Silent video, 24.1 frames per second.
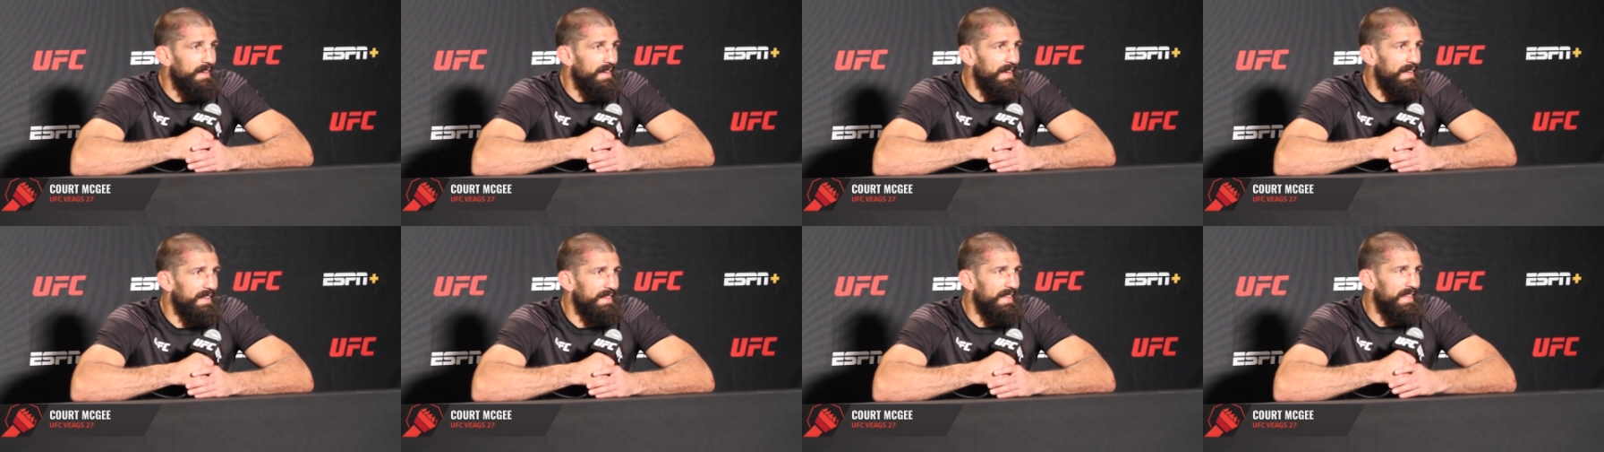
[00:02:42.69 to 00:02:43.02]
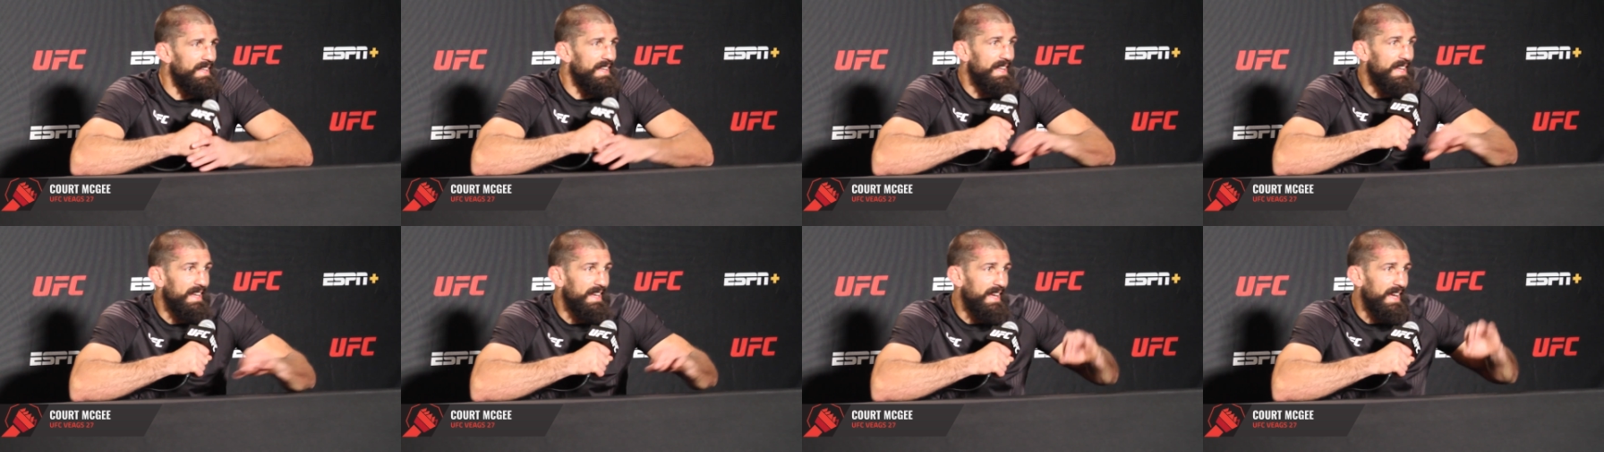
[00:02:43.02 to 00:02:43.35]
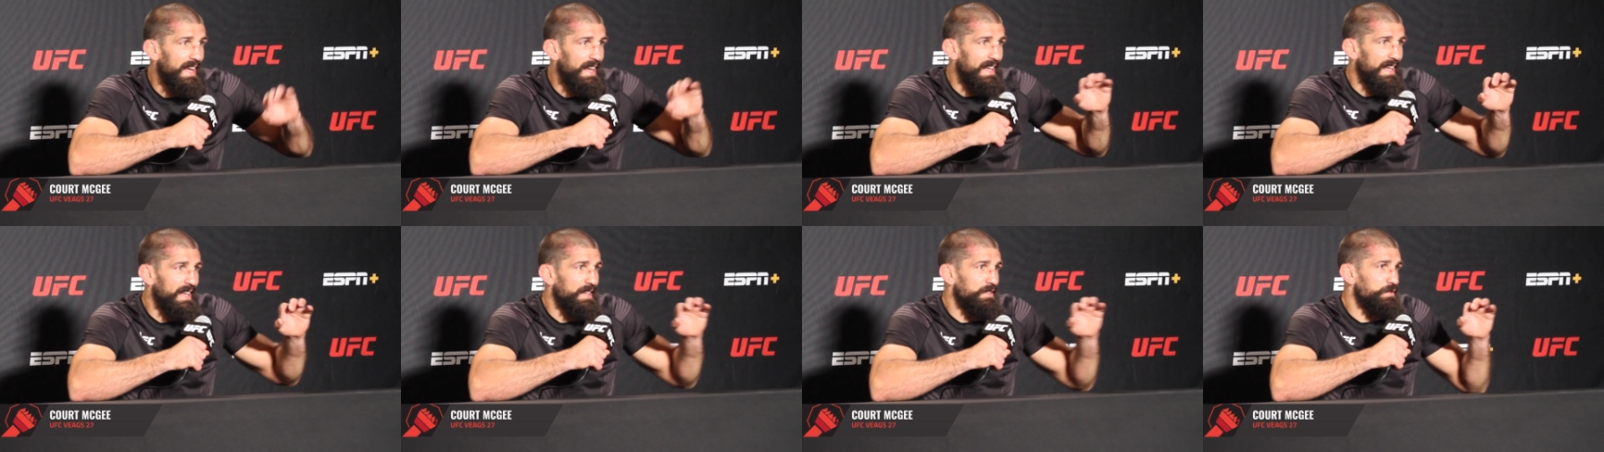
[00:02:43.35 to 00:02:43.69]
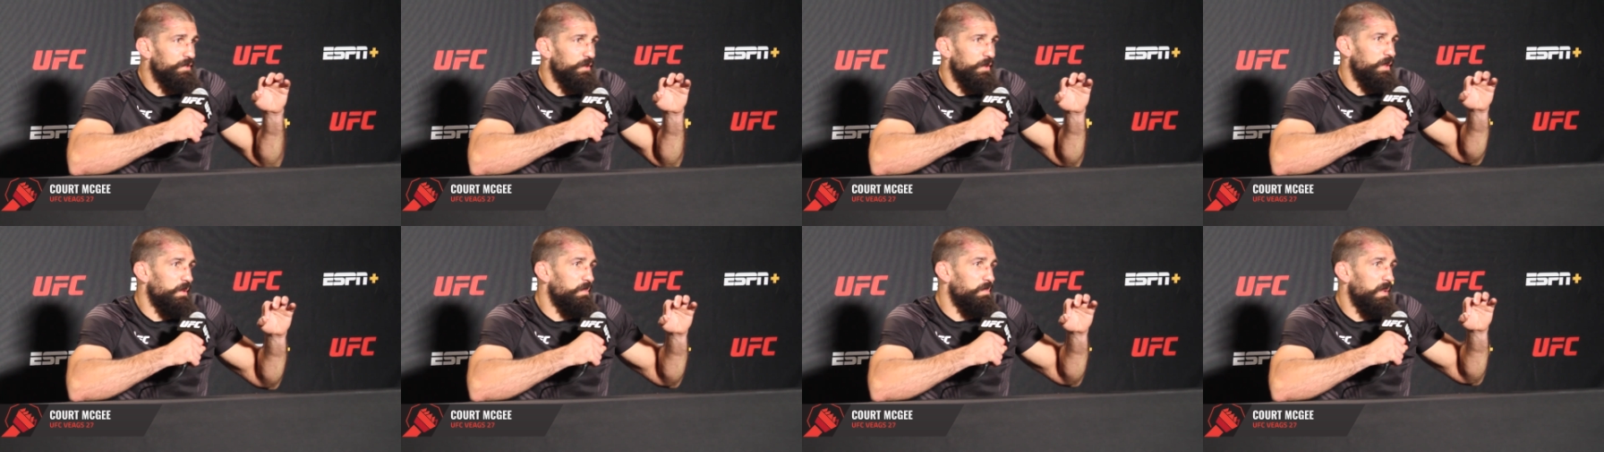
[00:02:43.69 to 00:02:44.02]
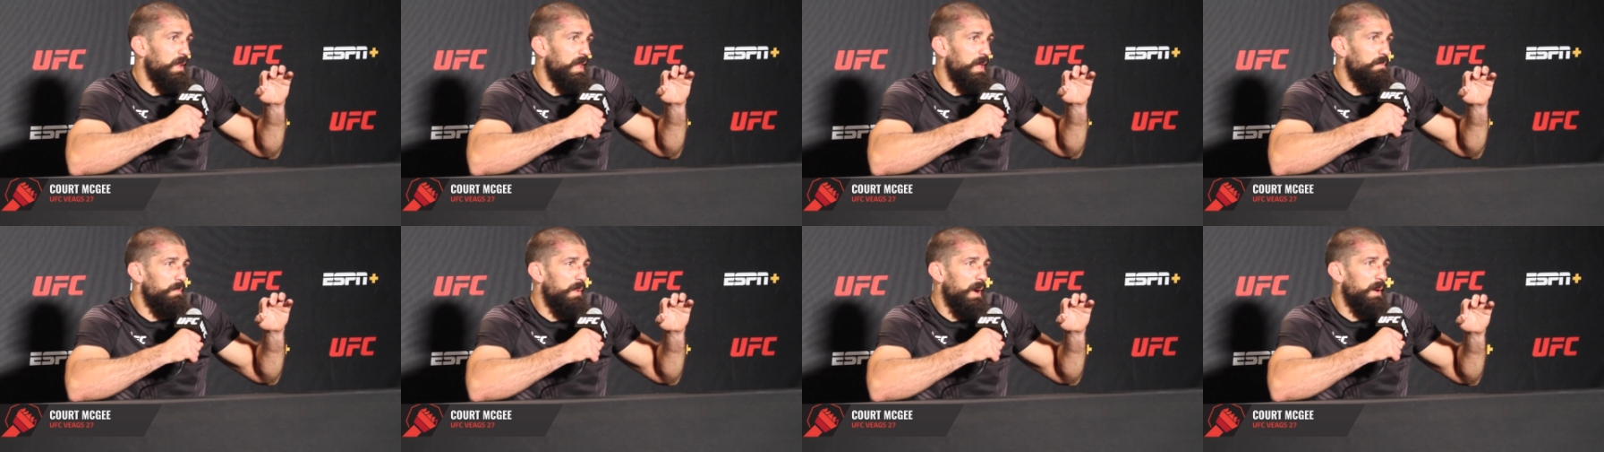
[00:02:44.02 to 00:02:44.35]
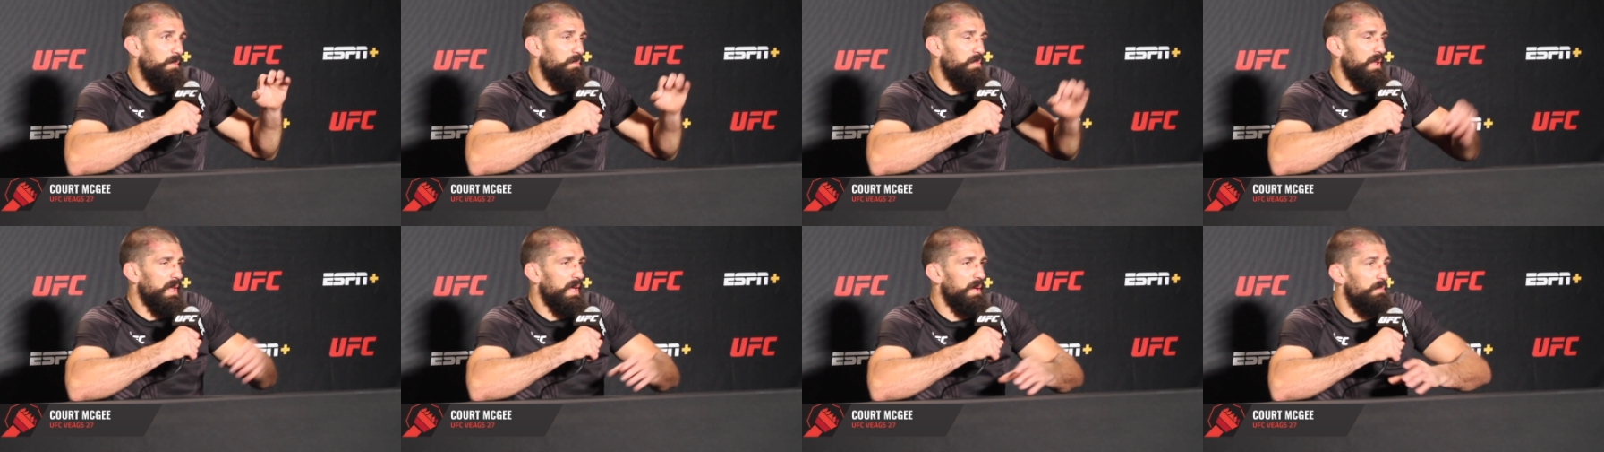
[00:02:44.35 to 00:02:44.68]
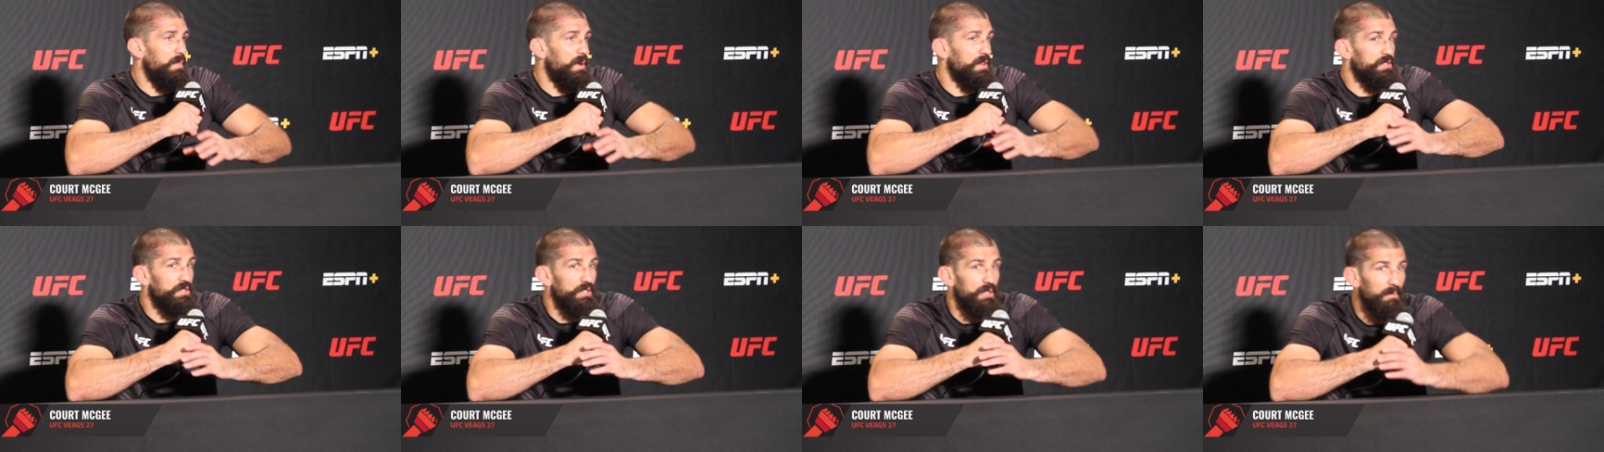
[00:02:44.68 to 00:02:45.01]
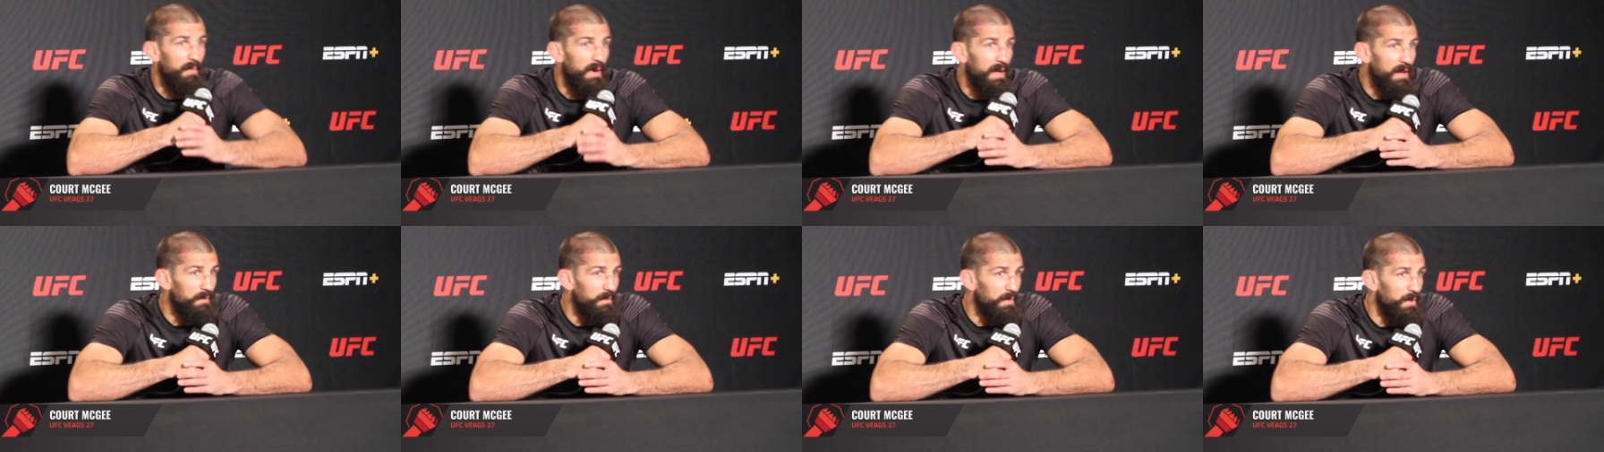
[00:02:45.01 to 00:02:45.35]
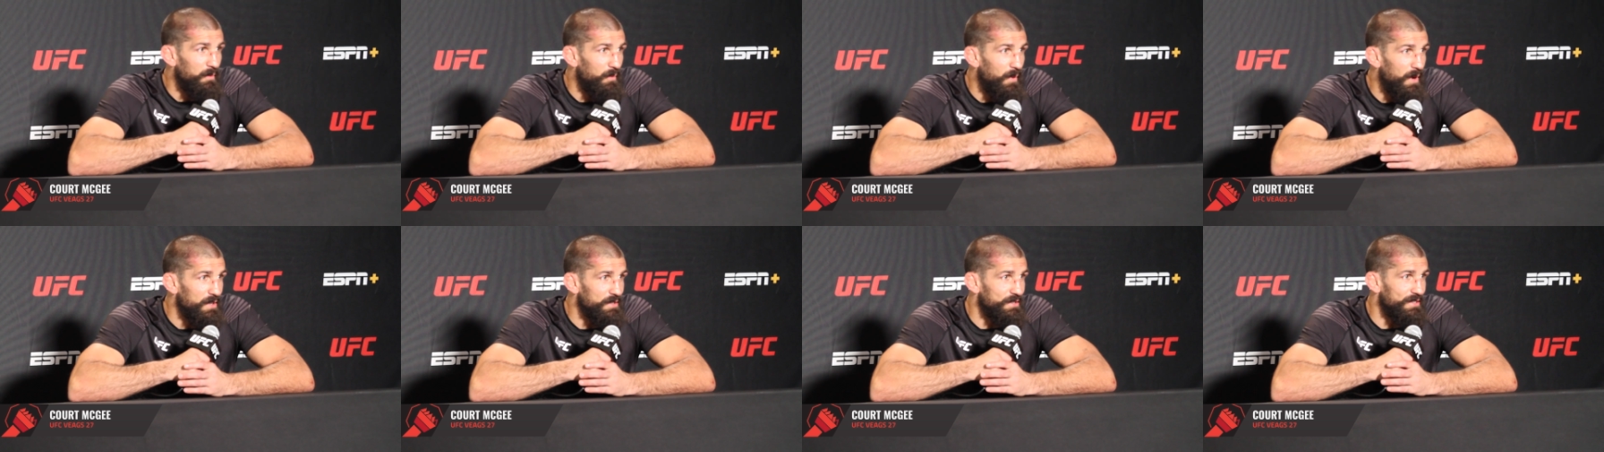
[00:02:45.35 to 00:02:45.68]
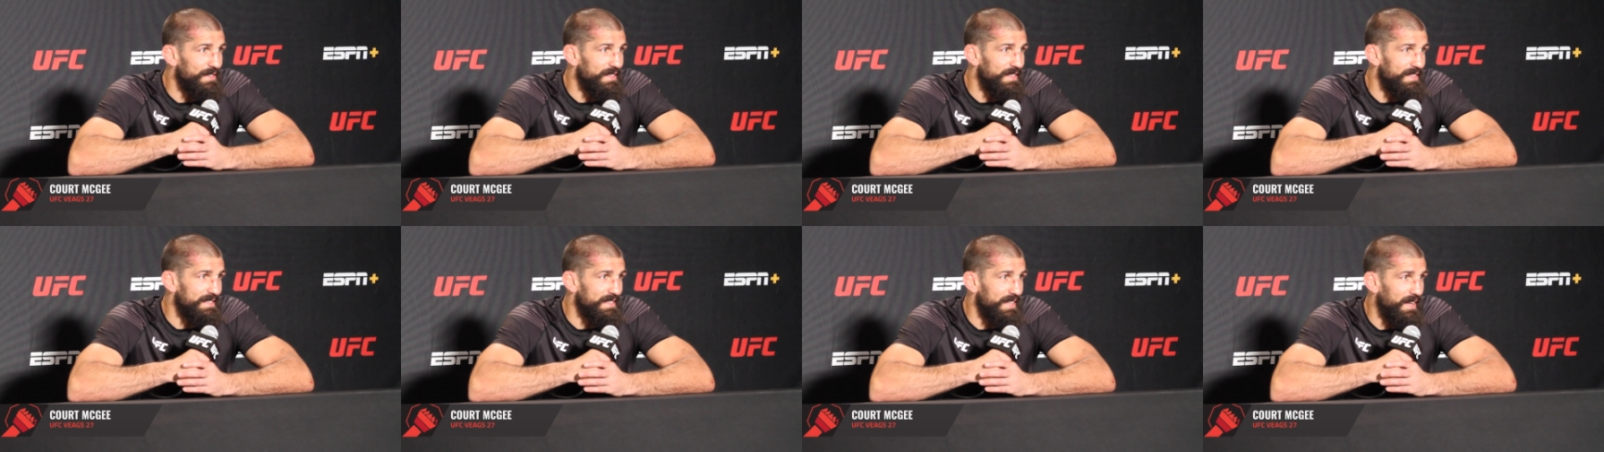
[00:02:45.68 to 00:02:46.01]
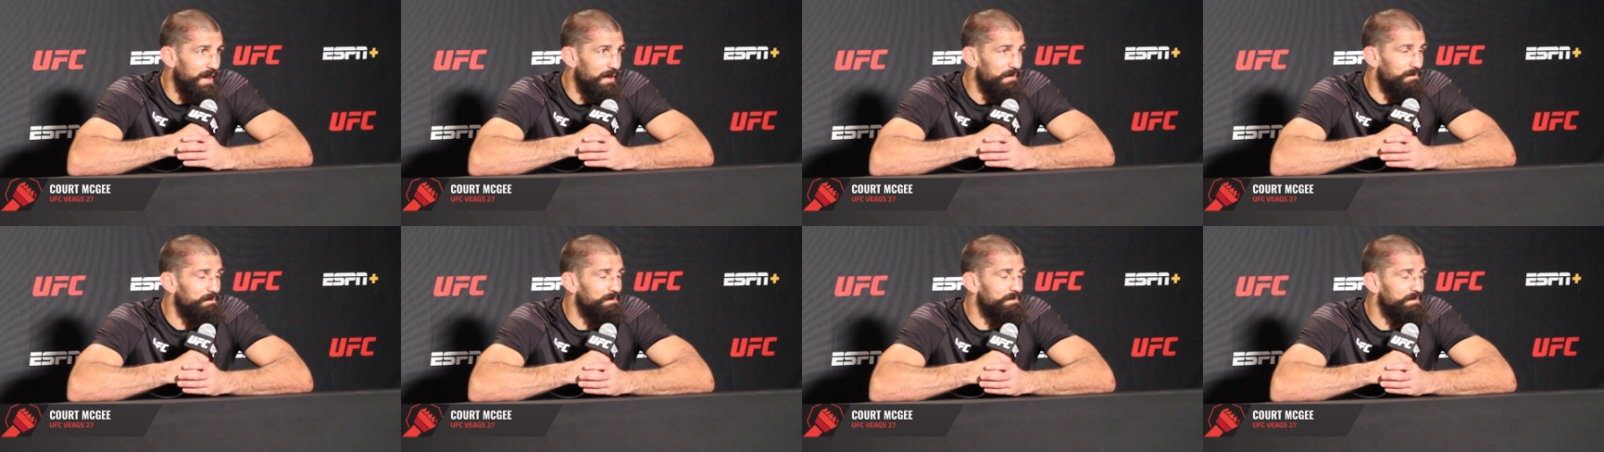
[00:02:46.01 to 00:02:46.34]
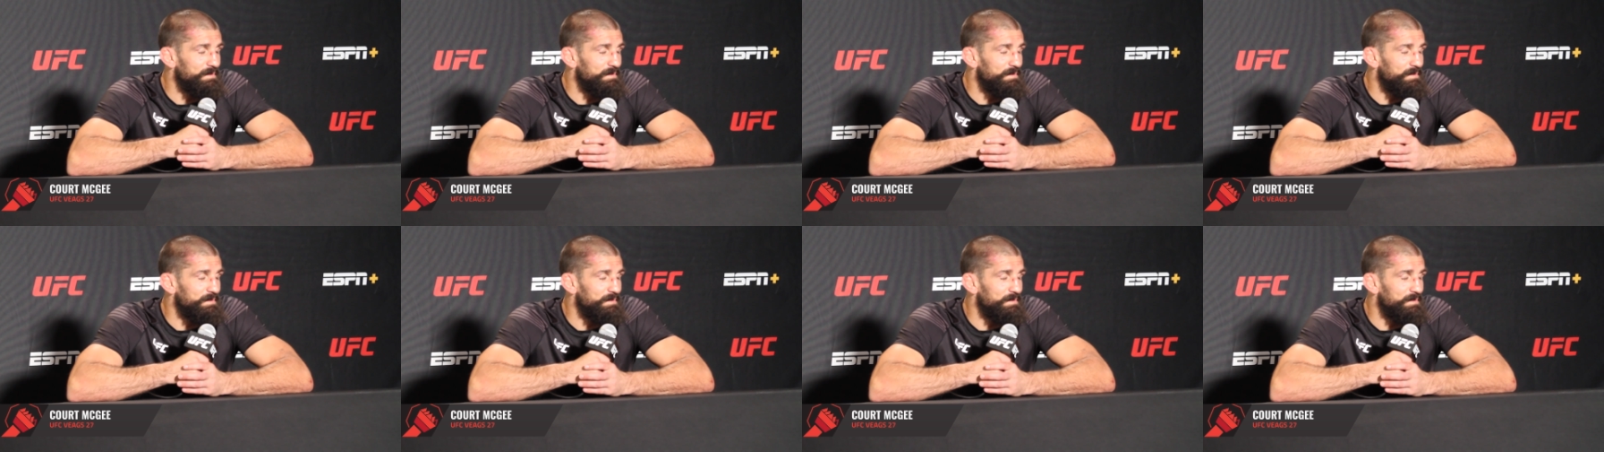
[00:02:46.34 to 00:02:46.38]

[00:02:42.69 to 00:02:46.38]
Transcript: and then he kind of gives her the play-by-play. -play, but she might have been watching this time.